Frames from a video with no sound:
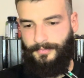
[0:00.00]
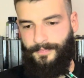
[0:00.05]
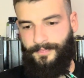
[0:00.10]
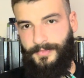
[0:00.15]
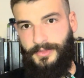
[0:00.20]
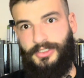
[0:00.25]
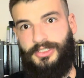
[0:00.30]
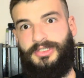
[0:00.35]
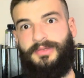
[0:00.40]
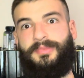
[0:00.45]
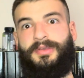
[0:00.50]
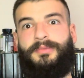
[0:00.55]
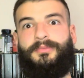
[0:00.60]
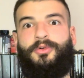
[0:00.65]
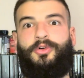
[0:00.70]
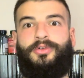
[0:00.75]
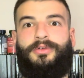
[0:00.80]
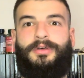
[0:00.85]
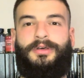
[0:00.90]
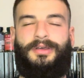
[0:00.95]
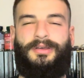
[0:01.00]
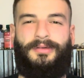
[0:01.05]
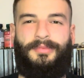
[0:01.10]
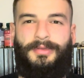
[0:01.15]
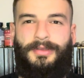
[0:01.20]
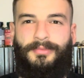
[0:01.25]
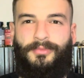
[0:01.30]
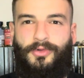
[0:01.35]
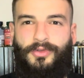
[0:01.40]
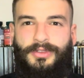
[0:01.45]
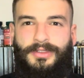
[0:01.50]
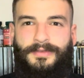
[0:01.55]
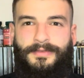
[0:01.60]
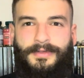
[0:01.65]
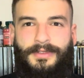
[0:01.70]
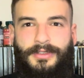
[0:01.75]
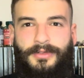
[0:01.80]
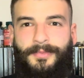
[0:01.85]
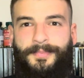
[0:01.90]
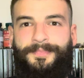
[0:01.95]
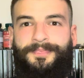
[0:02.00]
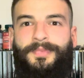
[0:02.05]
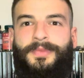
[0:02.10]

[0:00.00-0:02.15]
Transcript: Just a bit more difficult.